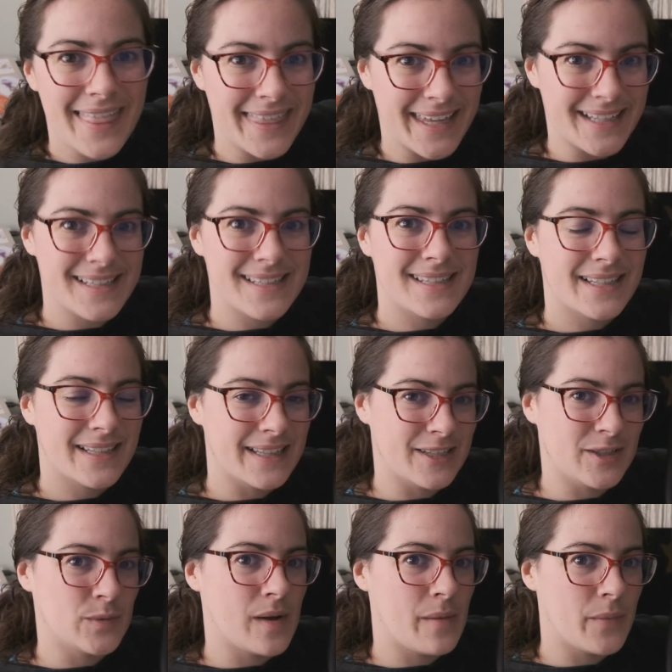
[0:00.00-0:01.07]
This. This
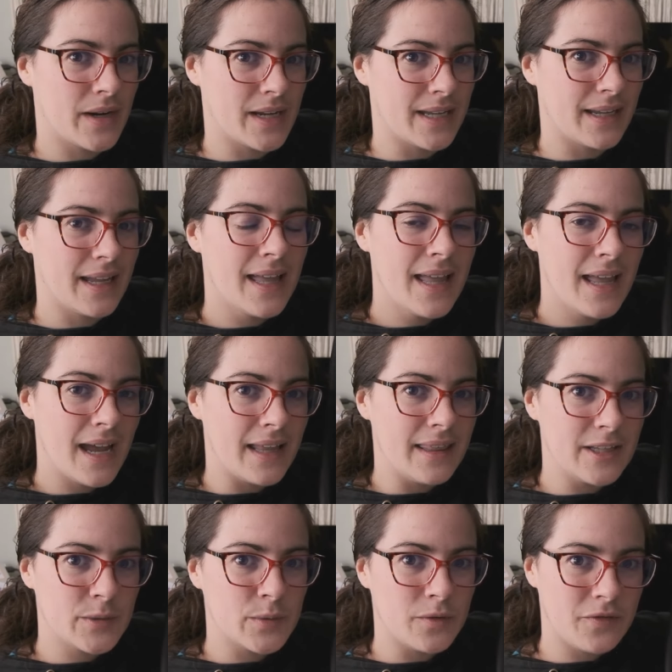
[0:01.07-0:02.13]
is what I'm bringing. And
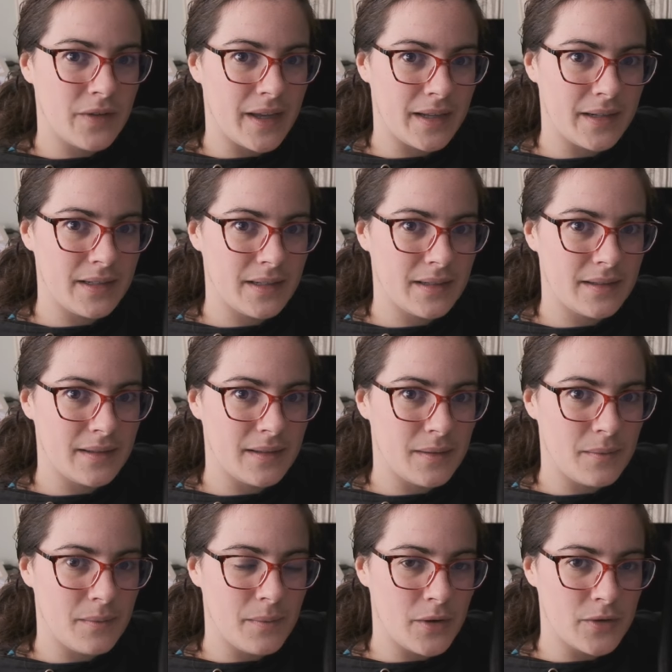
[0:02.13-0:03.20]
this will fit
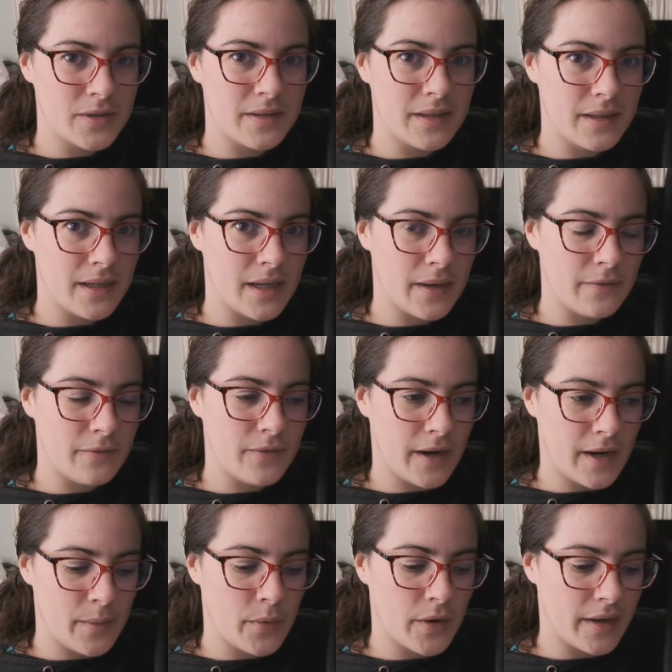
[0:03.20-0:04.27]
most of the
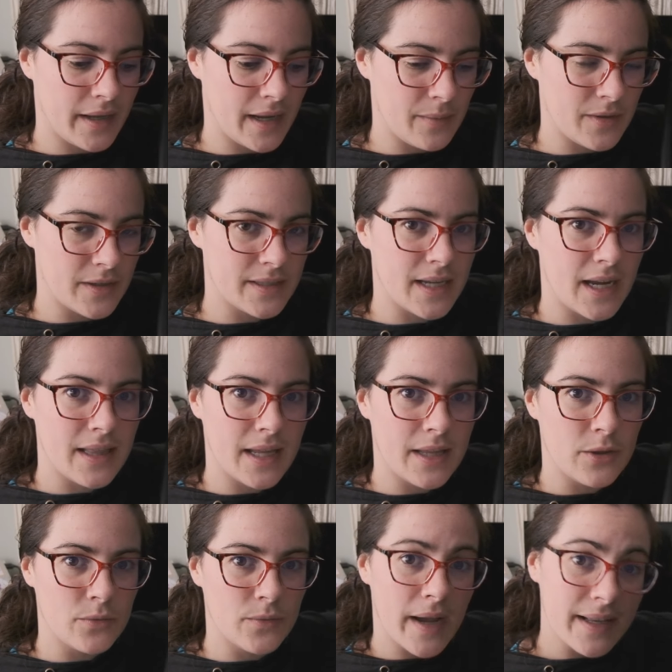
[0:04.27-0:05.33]
very important cameras. And then
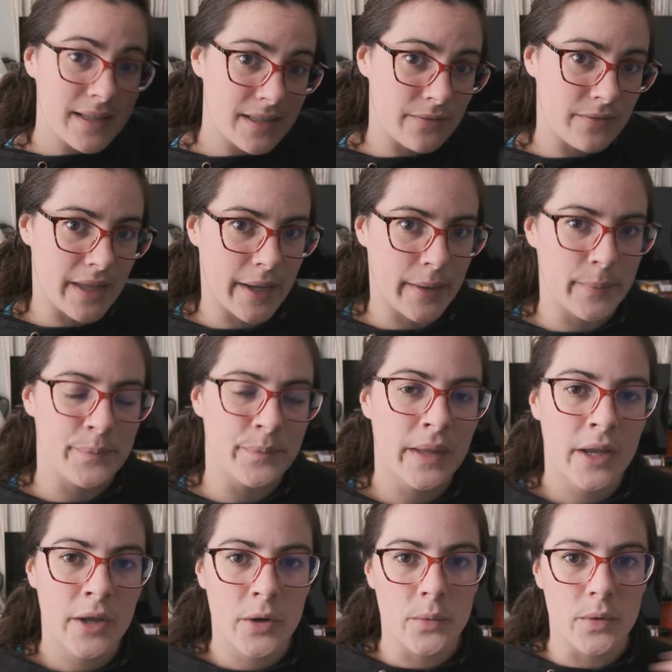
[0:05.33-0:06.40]
the rest of them
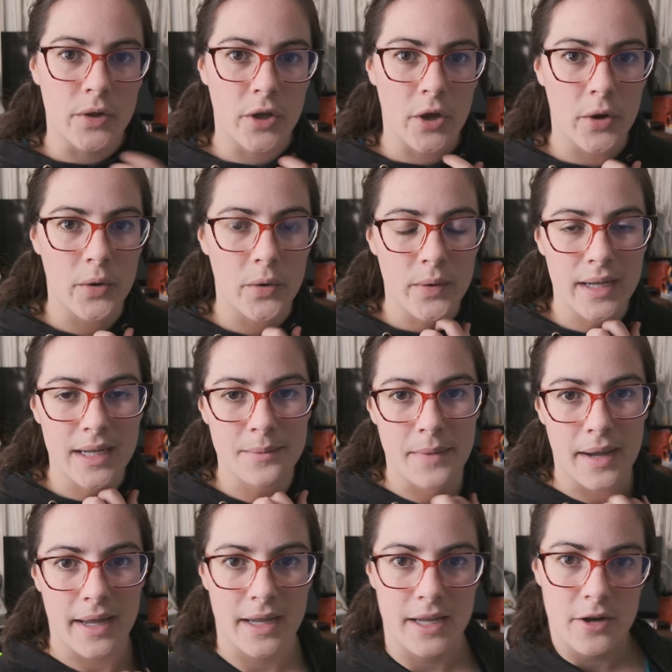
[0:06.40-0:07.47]
will go in
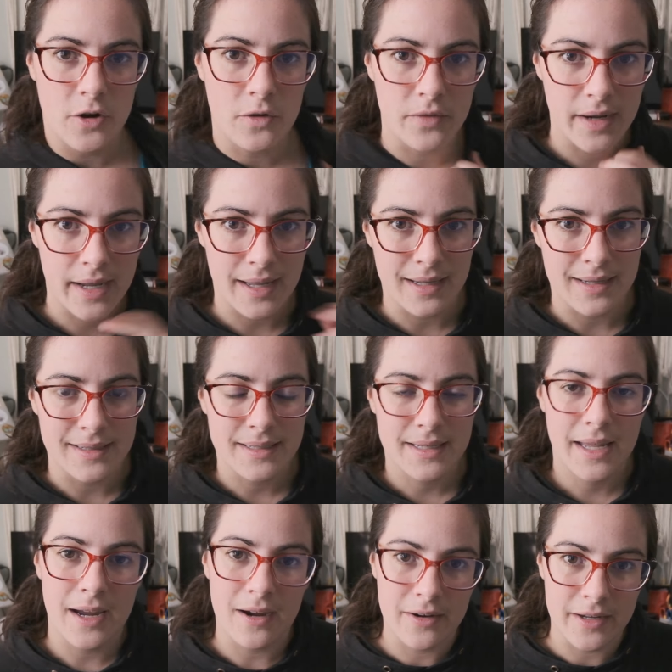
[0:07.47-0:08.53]
my overhead
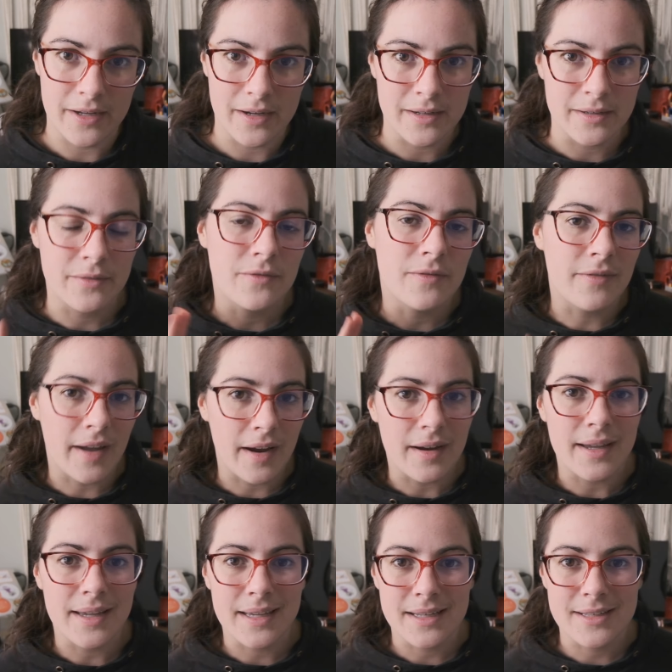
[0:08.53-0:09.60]
carry on,
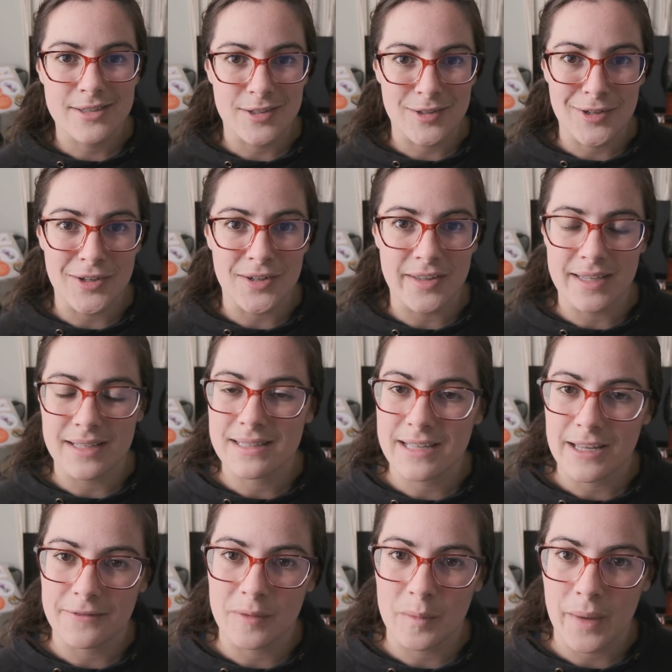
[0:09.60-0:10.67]
very securely and
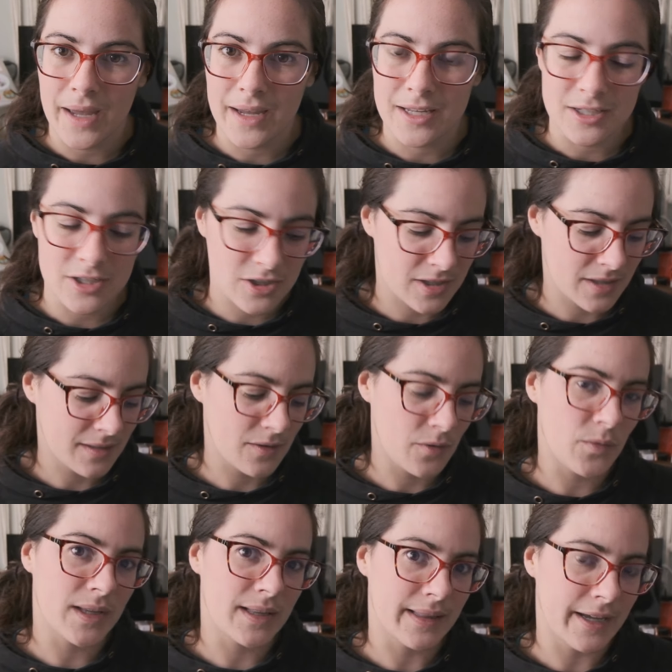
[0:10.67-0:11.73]
safely packaged
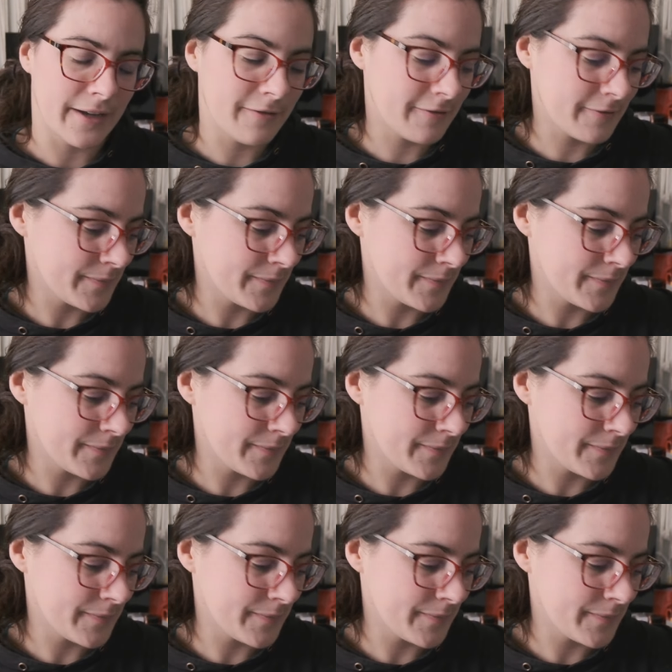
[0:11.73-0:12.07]
with love.